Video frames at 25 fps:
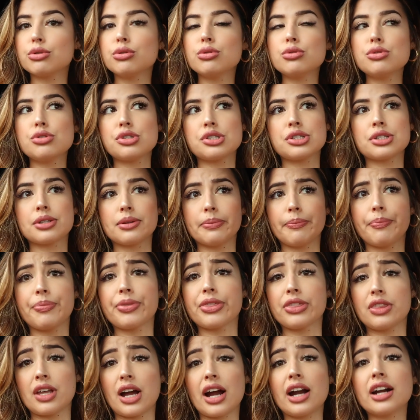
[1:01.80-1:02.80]
roots
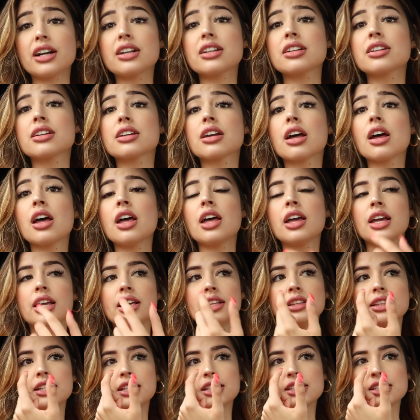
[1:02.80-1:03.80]
dark
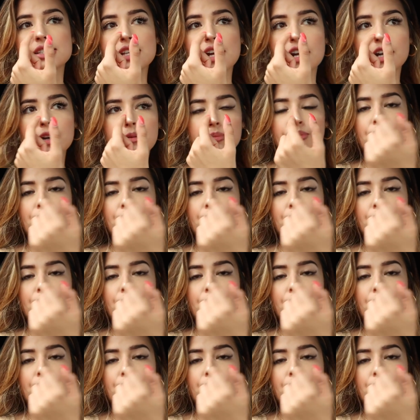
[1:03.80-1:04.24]
in this dark